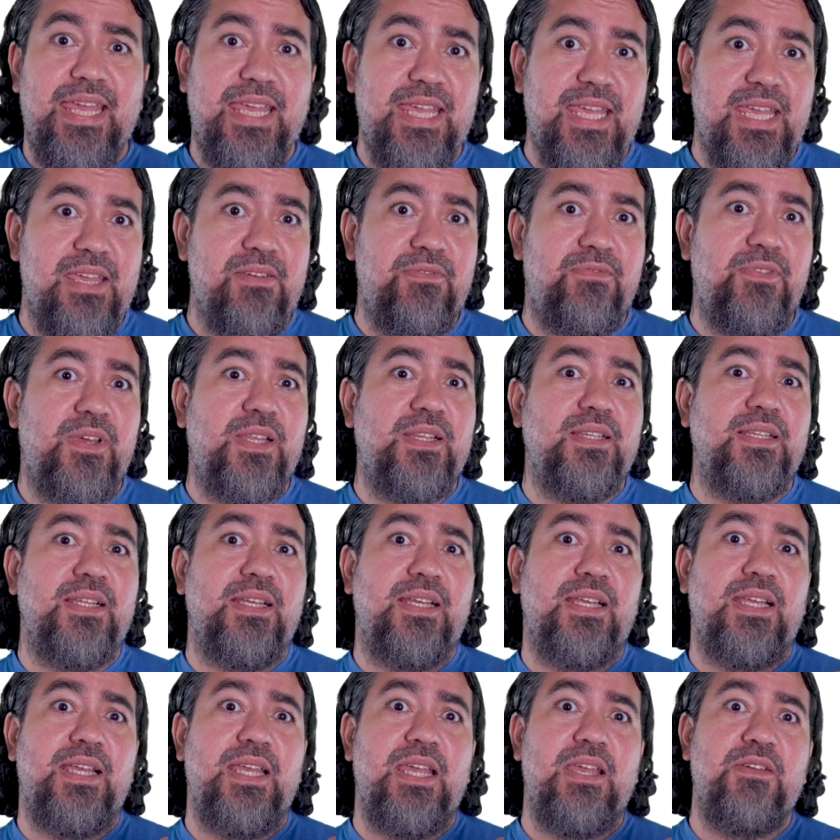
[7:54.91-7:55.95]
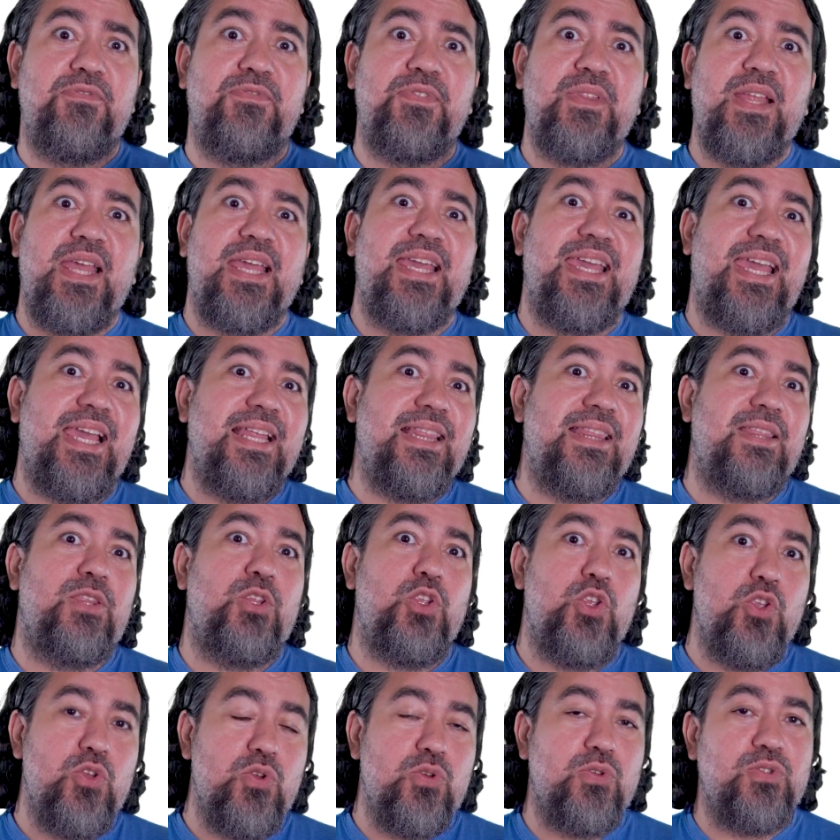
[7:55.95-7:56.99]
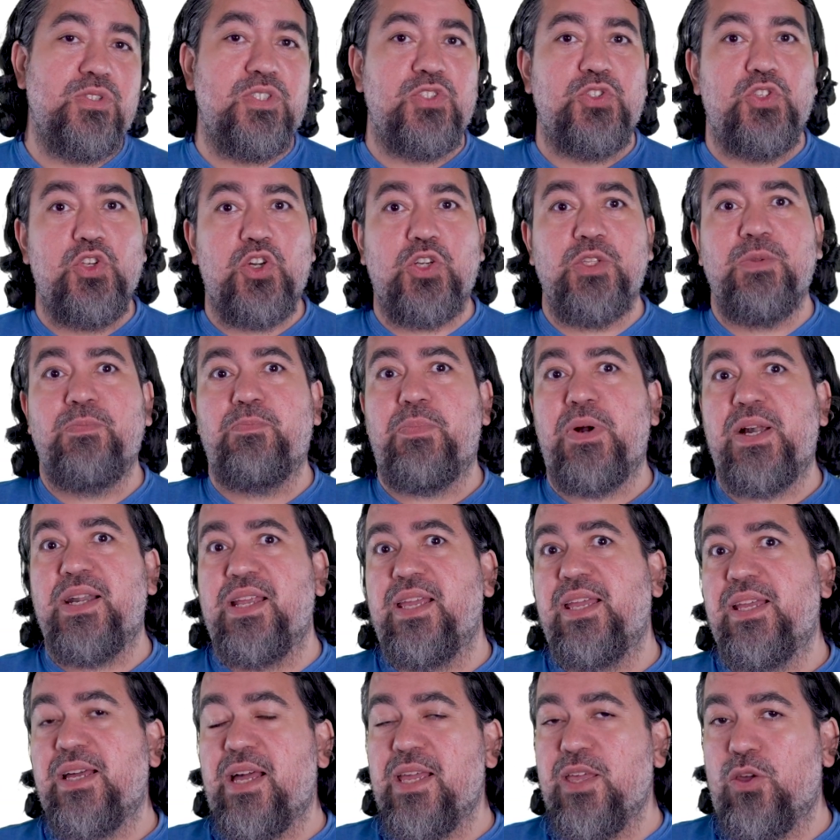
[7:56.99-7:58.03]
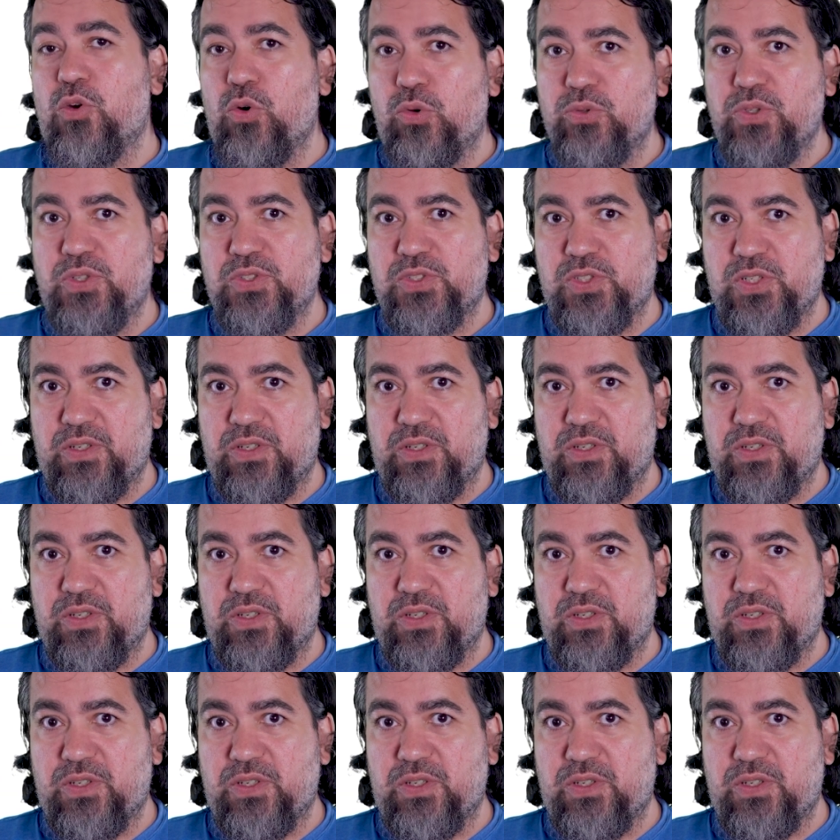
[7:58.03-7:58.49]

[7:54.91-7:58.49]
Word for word: even if they can't use third-party A I coding